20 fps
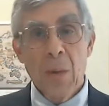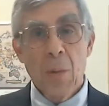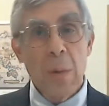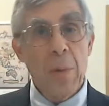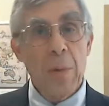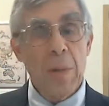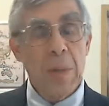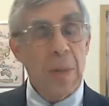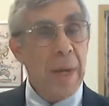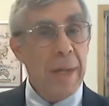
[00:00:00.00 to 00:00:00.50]

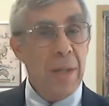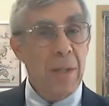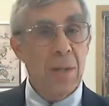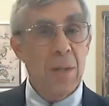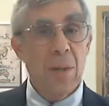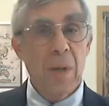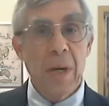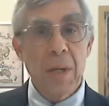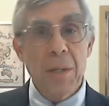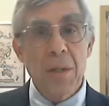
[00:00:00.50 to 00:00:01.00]
we would like
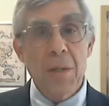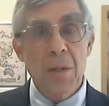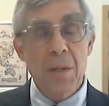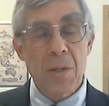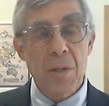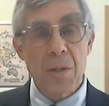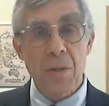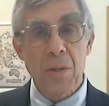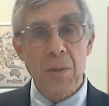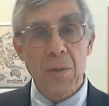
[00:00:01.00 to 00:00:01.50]
to
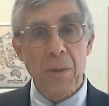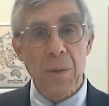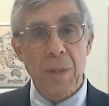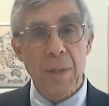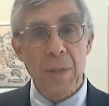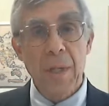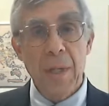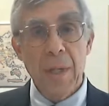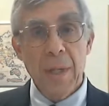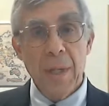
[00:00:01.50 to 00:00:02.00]

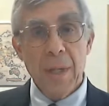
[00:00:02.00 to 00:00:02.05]
underscore